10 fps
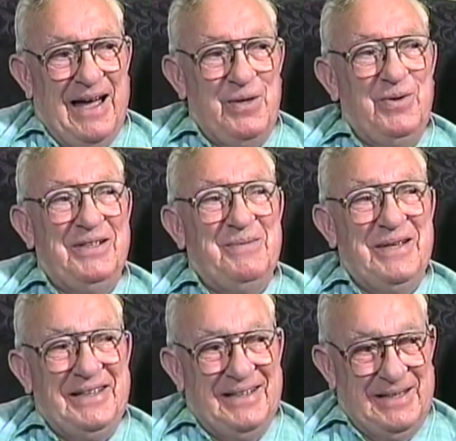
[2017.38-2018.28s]
I knew it
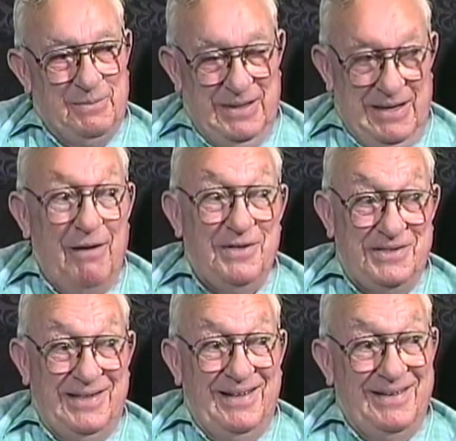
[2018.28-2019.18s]
immediately, but I was
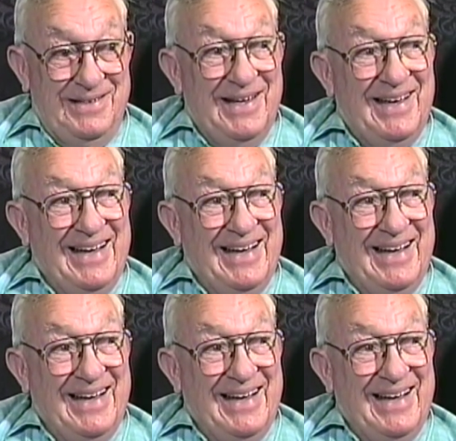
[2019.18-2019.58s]
scared. Yeah.